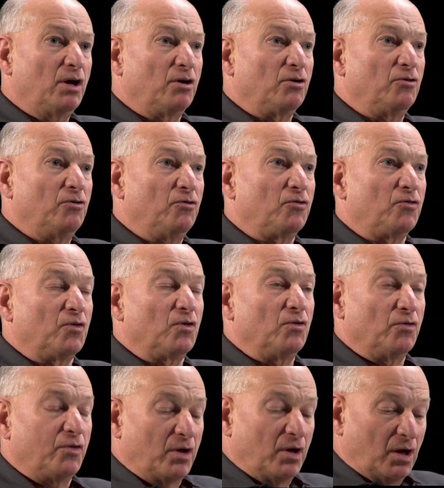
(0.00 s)
is
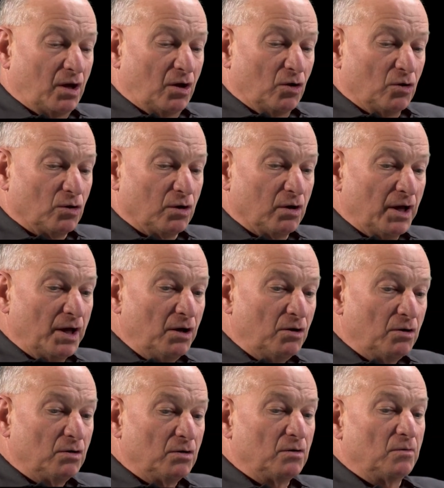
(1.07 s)
the link
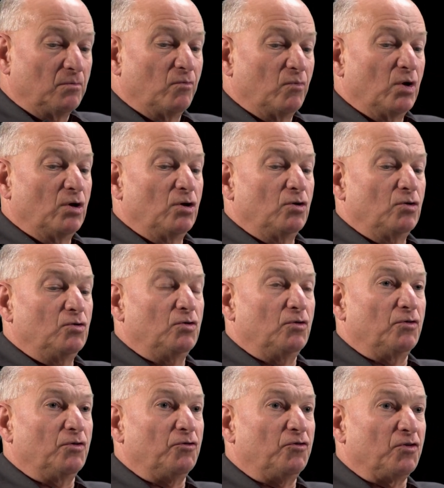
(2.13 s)
to
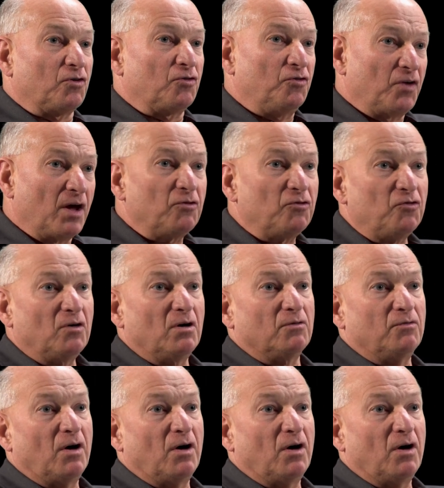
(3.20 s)
the success of